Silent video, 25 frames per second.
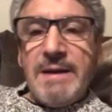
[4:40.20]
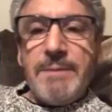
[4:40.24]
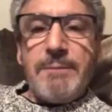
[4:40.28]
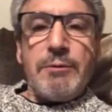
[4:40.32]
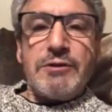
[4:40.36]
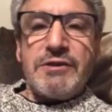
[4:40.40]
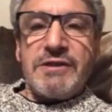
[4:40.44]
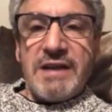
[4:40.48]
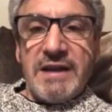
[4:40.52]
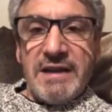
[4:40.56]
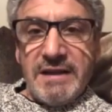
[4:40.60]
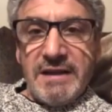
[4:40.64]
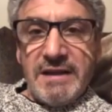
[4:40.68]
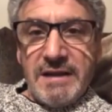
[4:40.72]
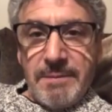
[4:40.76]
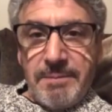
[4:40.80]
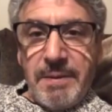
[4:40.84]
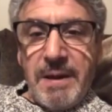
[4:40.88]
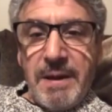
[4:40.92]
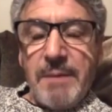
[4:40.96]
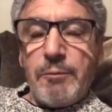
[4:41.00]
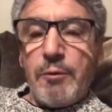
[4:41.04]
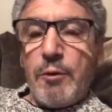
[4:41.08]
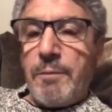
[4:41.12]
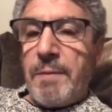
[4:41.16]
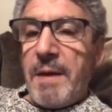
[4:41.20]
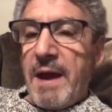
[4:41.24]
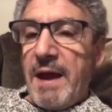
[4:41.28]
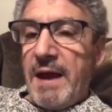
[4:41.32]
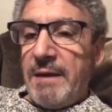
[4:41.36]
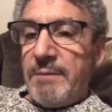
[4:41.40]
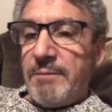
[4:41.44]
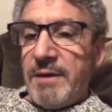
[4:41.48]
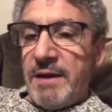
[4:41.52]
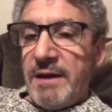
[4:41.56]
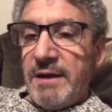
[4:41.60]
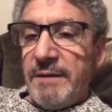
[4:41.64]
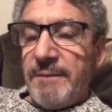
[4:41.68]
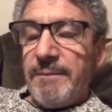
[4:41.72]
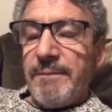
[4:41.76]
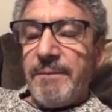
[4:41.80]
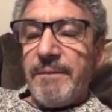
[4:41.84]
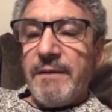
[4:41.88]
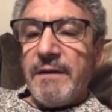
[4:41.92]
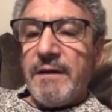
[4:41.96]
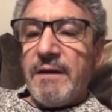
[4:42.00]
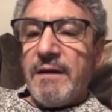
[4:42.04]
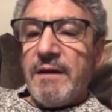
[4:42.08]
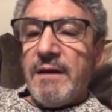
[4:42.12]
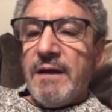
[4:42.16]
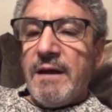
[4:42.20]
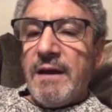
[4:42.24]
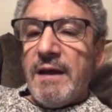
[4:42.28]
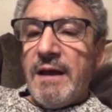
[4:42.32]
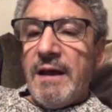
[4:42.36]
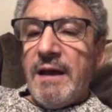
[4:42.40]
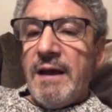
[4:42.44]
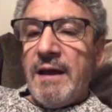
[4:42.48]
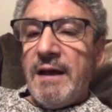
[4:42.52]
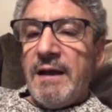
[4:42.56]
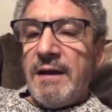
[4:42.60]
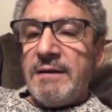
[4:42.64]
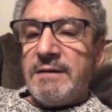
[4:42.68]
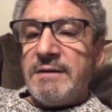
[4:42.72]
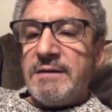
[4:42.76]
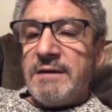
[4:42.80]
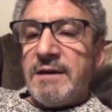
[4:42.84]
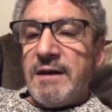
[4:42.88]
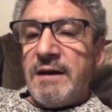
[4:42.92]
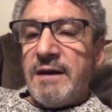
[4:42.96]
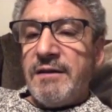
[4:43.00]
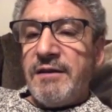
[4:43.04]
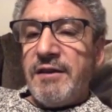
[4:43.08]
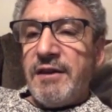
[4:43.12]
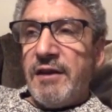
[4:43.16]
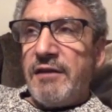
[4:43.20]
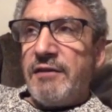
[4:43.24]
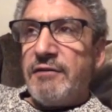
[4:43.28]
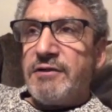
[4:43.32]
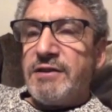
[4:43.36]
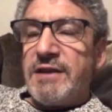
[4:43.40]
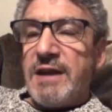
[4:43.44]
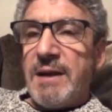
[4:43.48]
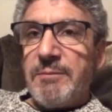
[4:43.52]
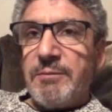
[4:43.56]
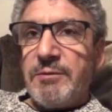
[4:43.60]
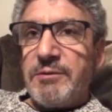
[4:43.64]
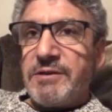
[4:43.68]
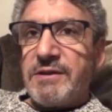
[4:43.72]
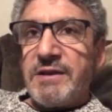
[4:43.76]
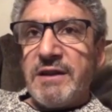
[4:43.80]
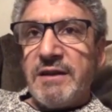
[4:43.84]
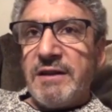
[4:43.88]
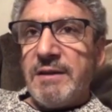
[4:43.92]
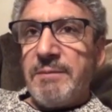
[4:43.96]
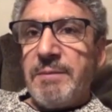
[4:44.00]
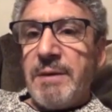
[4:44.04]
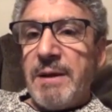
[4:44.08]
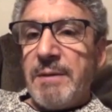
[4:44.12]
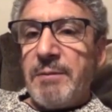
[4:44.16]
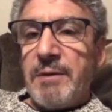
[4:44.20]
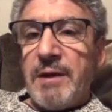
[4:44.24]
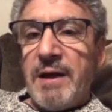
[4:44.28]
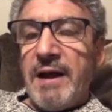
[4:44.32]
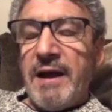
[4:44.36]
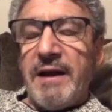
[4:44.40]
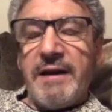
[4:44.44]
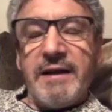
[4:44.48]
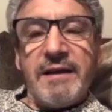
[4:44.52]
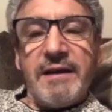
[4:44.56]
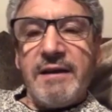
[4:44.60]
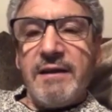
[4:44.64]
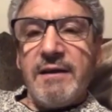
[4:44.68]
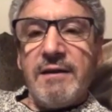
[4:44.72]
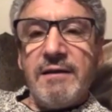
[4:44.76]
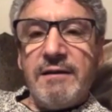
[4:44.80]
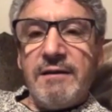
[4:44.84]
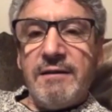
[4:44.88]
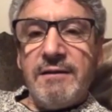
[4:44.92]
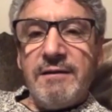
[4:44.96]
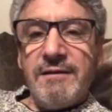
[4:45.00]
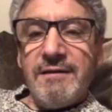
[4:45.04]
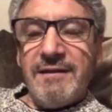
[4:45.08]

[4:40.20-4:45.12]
of the people paid me. And the other 10% of the people I had to kill.